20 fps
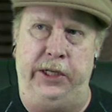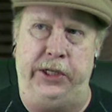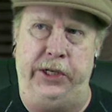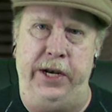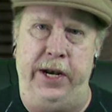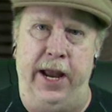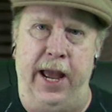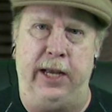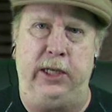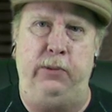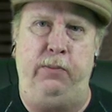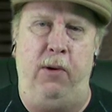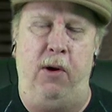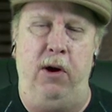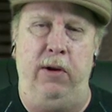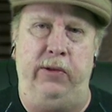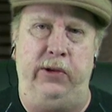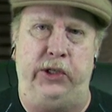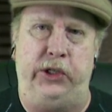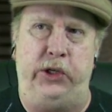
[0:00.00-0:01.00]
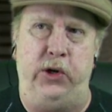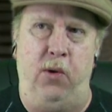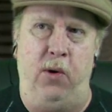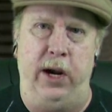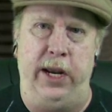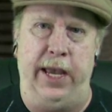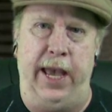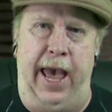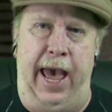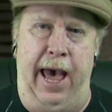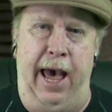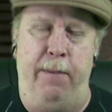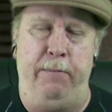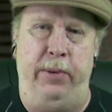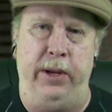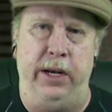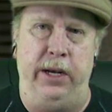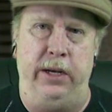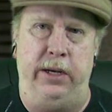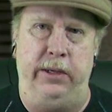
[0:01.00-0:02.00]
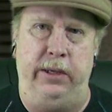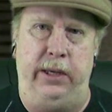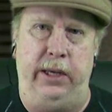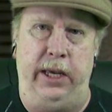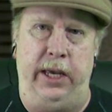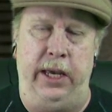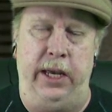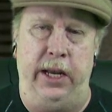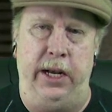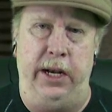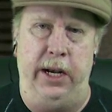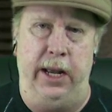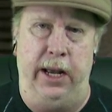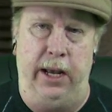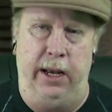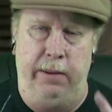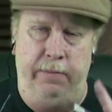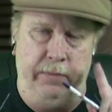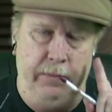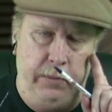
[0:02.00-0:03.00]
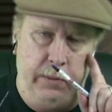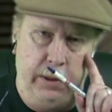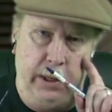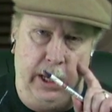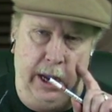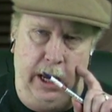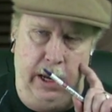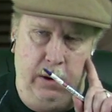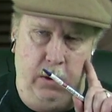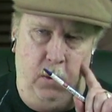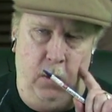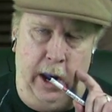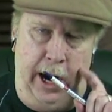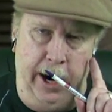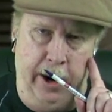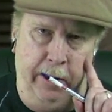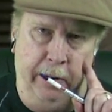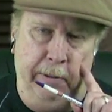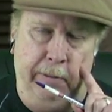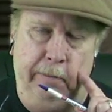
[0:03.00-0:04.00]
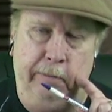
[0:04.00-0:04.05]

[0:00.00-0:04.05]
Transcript: next part of the story happened in? Where?